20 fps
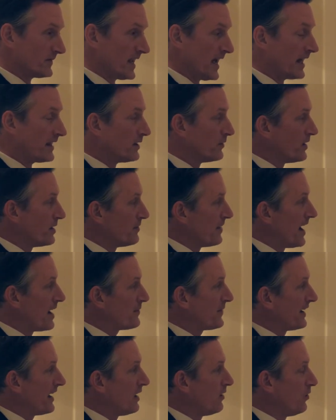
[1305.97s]
And then we
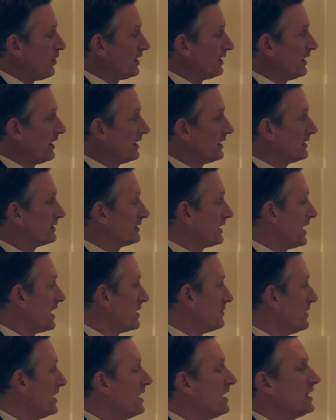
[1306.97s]
map it out one day at a
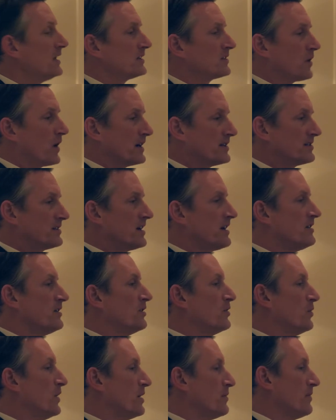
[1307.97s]
time. So I see
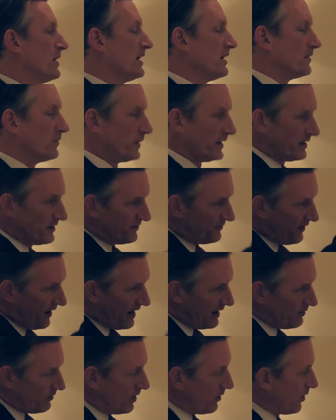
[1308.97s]
you, we meet, we
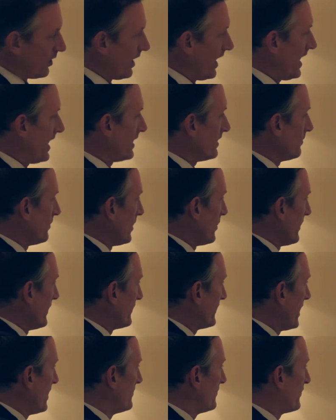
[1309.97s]
define where we're at, where
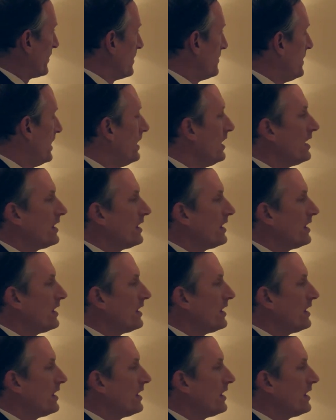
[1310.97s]
we've come from.